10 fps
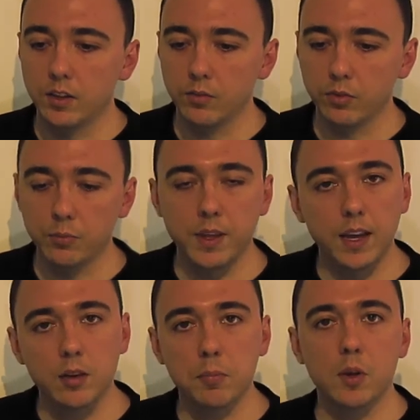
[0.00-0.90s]
from
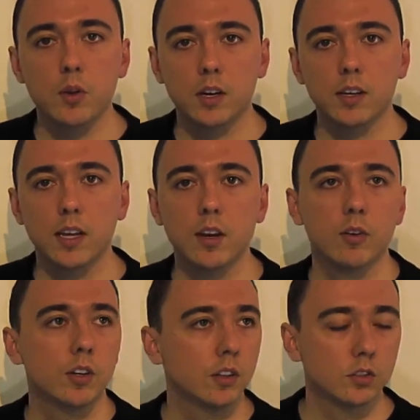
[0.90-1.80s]
their computer
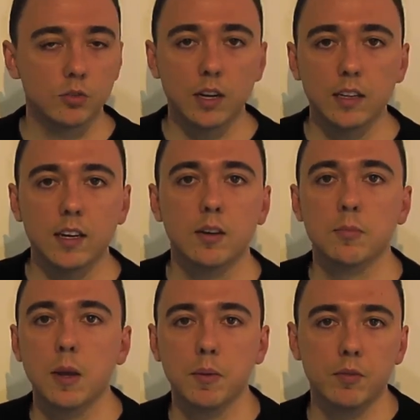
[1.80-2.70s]
here in Australia,
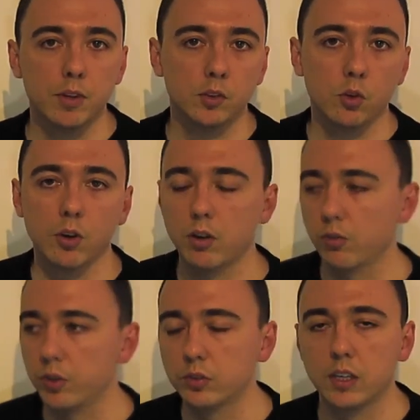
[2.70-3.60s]
maybe in Victoria
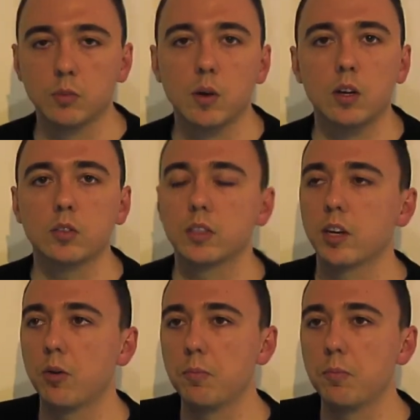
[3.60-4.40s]
or New South Wales, they go